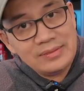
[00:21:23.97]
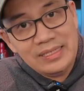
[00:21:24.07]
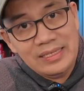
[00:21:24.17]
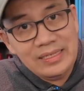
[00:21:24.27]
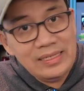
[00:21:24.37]

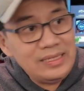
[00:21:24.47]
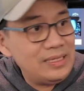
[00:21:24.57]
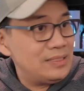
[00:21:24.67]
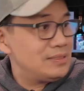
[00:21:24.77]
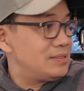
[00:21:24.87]

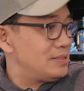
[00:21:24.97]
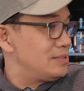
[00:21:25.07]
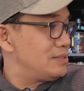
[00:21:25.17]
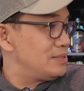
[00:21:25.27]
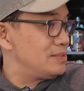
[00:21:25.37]
And
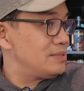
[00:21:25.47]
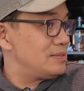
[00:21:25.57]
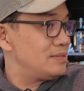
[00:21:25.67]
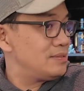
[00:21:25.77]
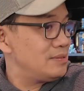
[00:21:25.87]

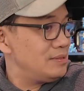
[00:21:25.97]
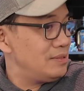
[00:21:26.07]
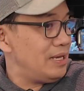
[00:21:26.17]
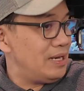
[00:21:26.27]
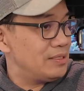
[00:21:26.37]

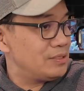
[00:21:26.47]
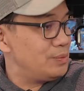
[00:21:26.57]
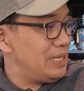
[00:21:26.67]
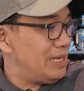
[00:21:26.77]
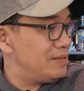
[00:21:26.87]
yeah, so
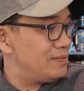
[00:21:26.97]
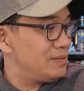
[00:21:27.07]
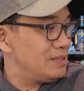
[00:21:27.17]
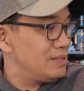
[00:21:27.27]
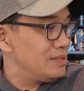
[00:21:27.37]
we have
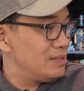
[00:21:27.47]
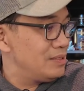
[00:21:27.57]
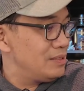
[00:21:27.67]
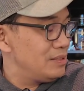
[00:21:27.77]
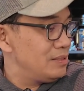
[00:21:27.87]

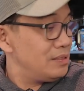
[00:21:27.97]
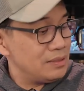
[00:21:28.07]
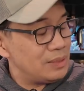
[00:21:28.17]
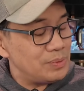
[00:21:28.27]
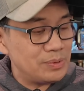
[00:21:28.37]
a
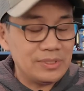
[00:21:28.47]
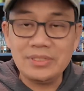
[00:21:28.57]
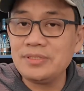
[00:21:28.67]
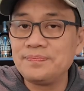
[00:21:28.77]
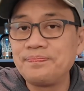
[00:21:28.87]
couple more. All